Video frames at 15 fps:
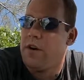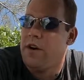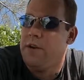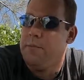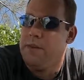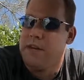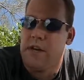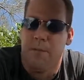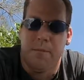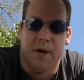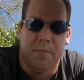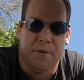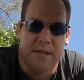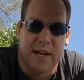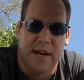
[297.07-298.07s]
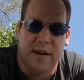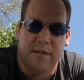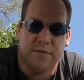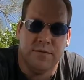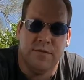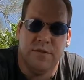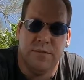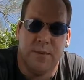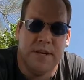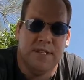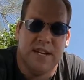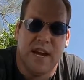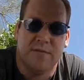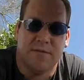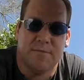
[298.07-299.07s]
and me coming up and down too many
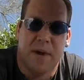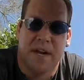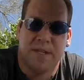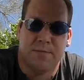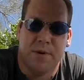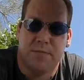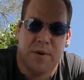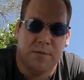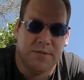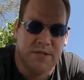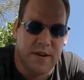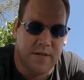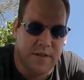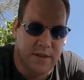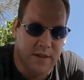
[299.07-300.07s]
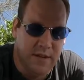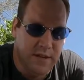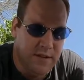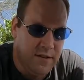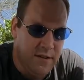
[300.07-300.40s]
times past my bubbles and everything,